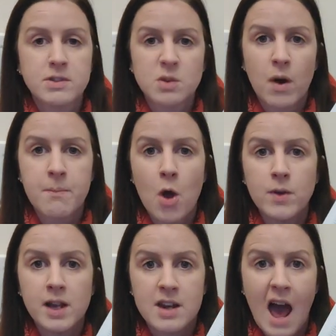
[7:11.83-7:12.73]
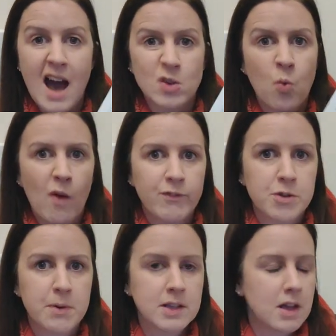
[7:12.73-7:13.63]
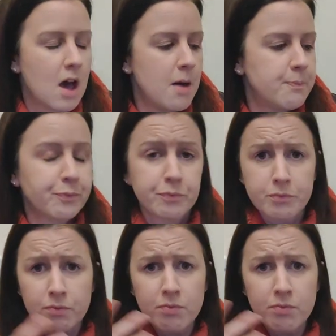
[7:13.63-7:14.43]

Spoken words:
So I'm only going to add one to my